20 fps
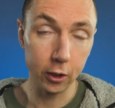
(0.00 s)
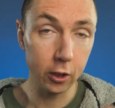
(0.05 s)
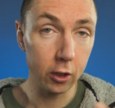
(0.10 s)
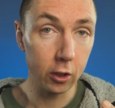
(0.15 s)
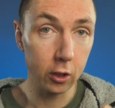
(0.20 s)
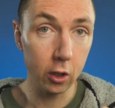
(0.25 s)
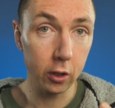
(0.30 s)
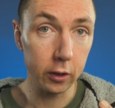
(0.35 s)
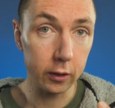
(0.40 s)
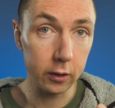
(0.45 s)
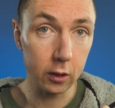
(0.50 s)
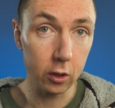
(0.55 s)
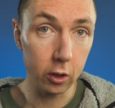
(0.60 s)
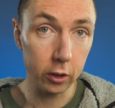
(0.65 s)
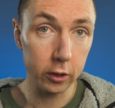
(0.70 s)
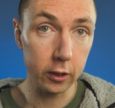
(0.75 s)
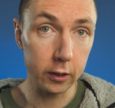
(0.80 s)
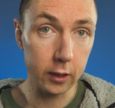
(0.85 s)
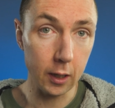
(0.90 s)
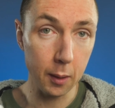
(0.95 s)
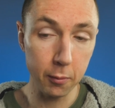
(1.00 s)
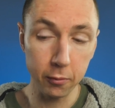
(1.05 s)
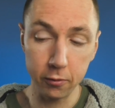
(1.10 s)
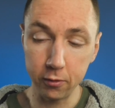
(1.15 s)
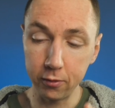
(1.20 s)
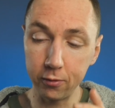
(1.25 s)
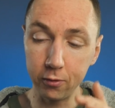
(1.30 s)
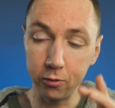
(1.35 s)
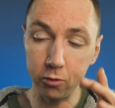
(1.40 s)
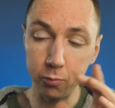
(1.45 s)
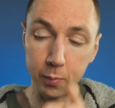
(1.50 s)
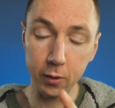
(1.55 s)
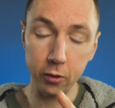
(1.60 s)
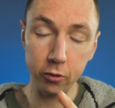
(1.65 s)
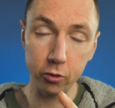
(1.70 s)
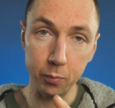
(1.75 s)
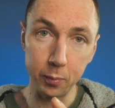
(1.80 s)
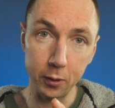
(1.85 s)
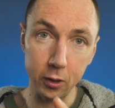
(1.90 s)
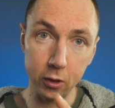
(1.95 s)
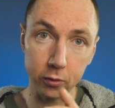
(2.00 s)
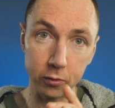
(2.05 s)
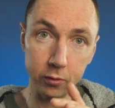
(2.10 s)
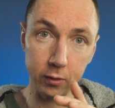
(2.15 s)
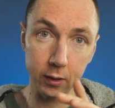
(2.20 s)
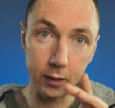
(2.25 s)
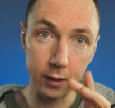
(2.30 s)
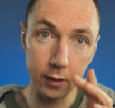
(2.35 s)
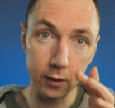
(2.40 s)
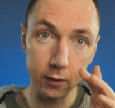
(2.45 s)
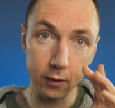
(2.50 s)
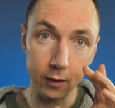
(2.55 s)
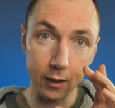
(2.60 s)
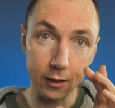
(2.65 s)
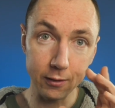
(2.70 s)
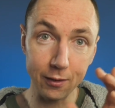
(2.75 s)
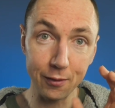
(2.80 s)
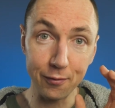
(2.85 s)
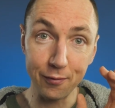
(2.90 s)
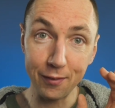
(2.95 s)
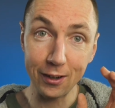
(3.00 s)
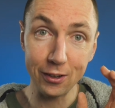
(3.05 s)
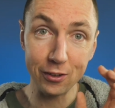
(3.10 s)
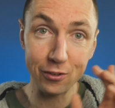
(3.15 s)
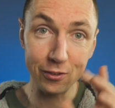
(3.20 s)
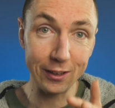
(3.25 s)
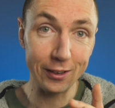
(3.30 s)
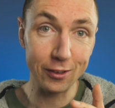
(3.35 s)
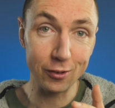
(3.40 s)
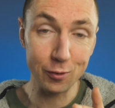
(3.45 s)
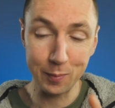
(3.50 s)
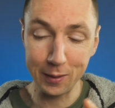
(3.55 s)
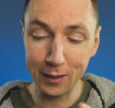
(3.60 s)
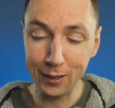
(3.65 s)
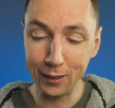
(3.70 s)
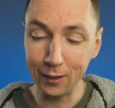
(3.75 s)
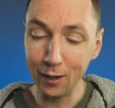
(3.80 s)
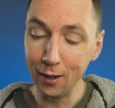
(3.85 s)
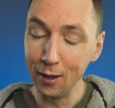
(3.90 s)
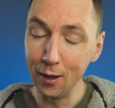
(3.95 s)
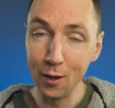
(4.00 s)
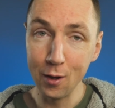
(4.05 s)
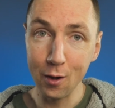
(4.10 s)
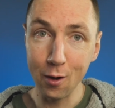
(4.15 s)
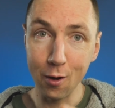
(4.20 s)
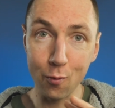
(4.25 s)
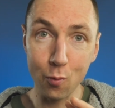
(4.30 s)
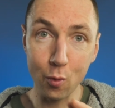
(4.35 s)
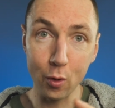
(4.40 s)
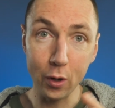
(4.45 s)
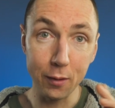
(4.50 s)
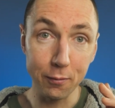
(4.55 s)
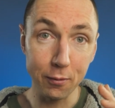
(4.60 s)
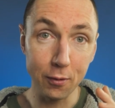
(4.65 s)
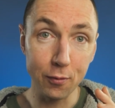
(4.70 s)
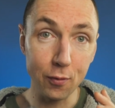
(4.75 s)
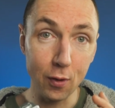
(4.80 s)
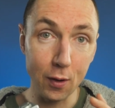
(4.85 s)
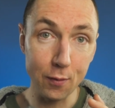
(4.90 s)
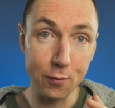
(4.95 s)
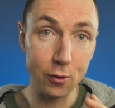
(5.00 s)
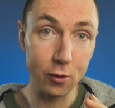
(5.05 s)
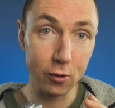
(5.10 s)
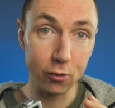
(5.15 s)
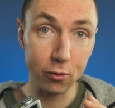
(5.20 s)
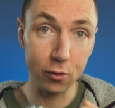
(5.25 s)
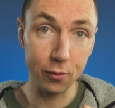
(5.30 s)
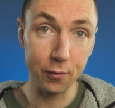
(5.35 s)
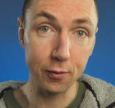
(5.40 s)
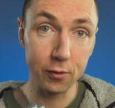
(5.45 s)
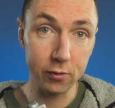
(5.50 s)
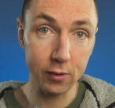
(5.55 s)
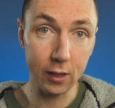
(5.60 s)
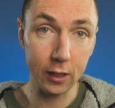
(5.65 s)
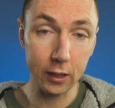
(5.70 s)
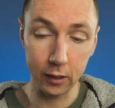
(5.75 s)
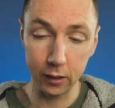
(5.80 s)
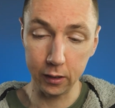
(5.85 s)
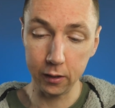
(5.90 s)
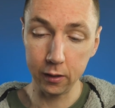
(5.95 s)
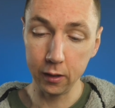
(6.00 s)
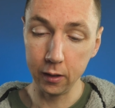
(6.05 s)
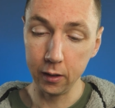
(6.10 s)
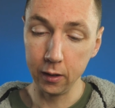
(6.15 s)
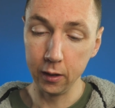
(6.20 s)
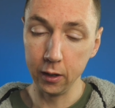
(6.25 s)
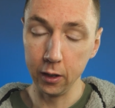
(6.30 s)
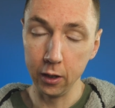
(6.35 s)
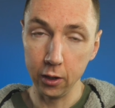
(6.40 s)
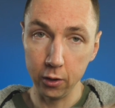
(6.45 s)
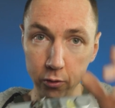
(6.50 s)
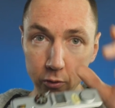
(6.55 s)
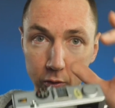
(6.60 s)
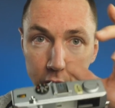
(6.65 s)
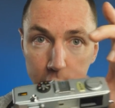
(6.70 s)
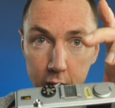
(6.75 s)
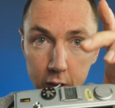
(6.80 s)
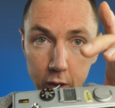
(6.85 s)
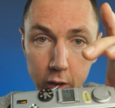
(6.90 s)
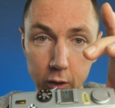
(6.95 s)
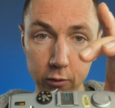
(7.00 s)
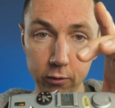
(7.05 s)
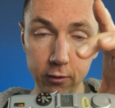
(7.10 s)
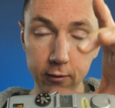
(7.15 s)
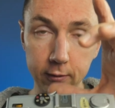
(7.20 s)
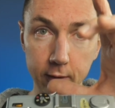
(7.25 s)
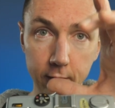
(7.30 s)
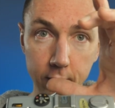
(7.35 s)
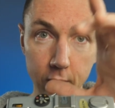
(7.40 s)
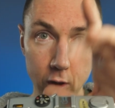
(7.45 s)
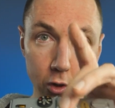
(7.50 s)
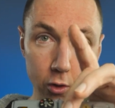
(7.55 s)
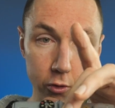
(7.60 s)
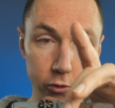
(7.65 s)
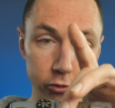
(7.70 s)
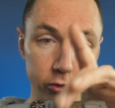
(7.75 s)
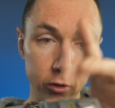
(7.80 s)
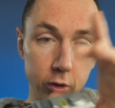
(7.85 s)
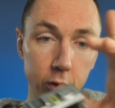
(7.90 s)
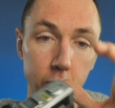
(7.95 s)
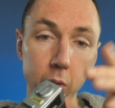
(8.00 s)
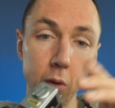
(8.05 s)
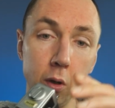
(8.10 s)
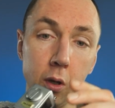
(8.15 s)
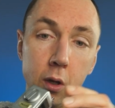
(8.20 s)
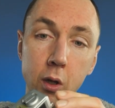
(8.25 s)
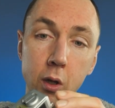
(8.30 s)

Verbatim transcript: And unlike the Leica cameras, this is special because it has a flash sync speed of 1/500th of a second. So you can use either the hot shoe